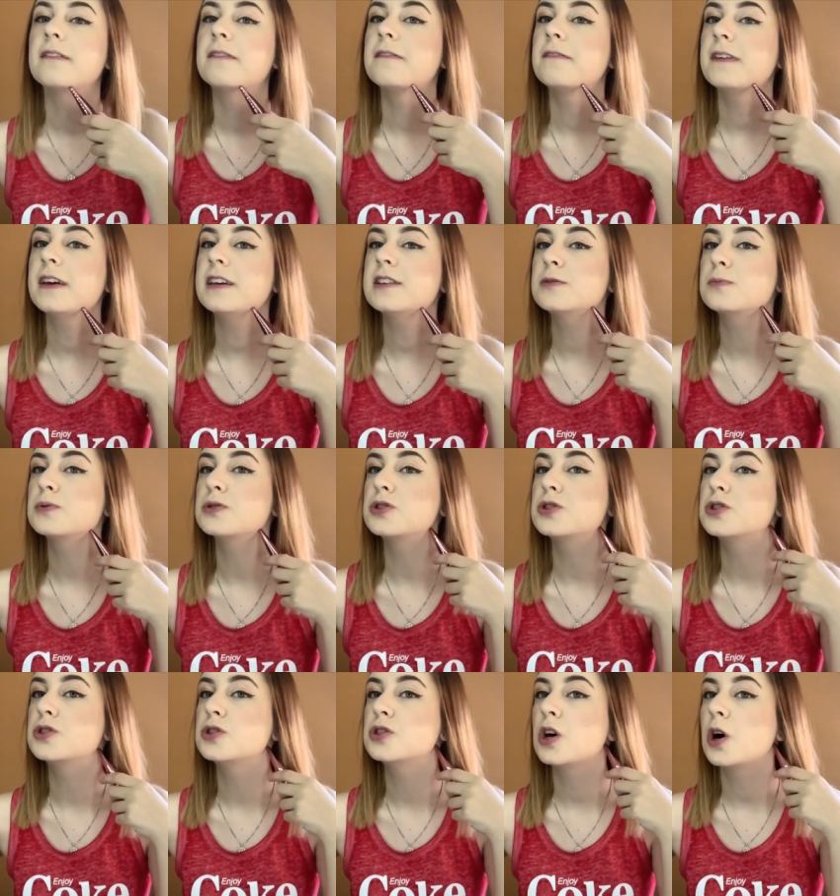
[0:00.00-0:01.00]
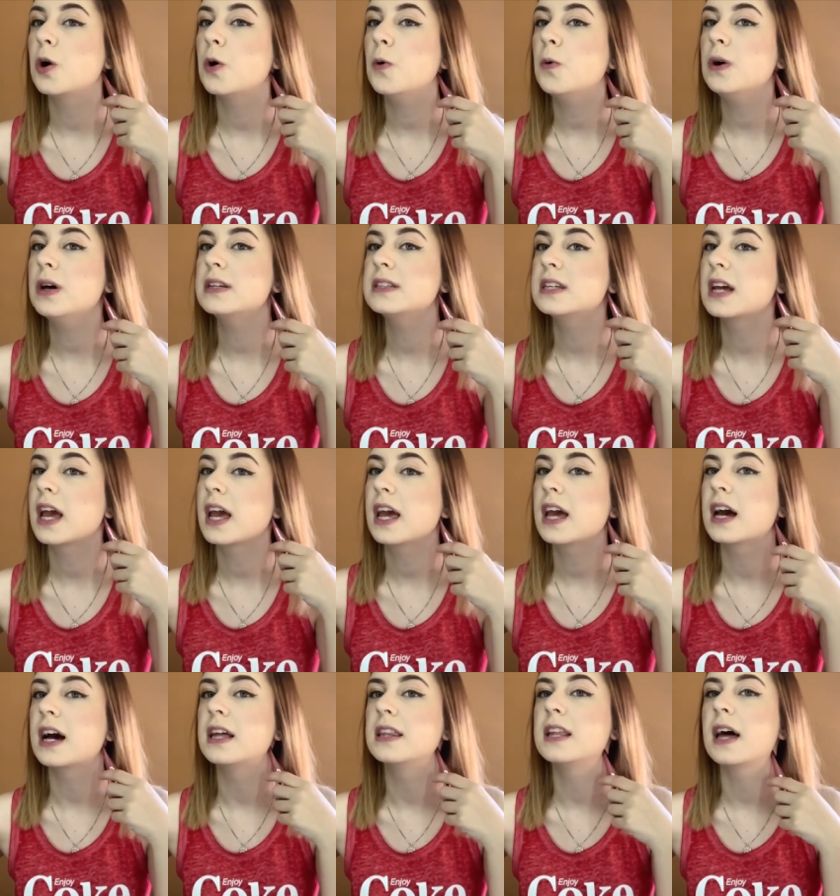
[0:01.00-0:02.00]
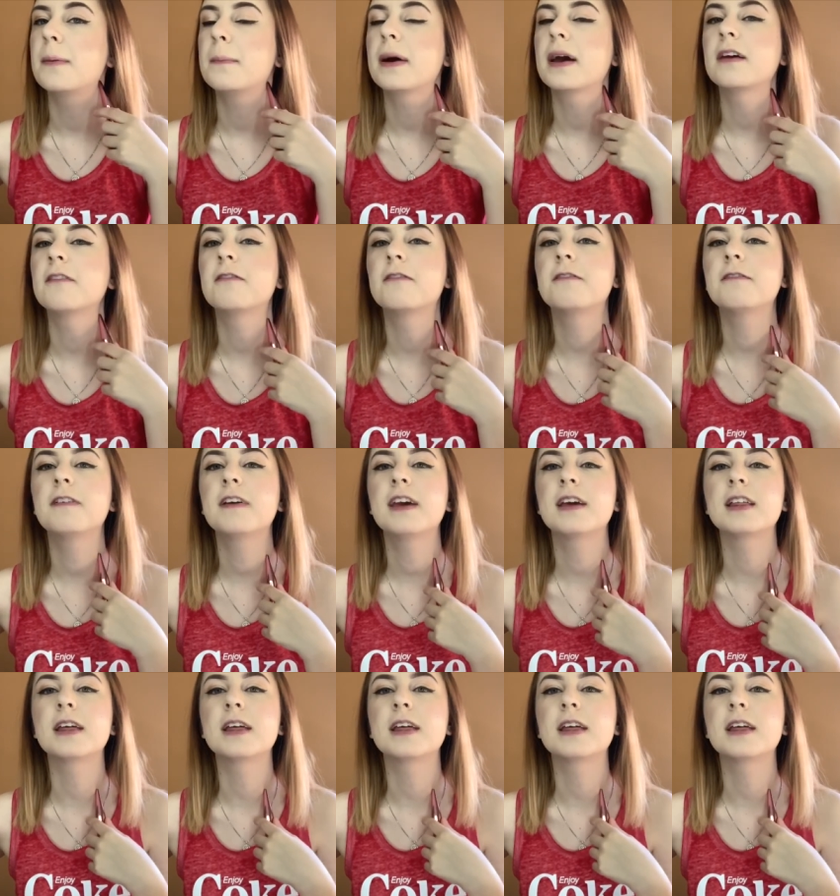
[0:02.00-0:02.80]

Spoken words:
face was so tan that my face,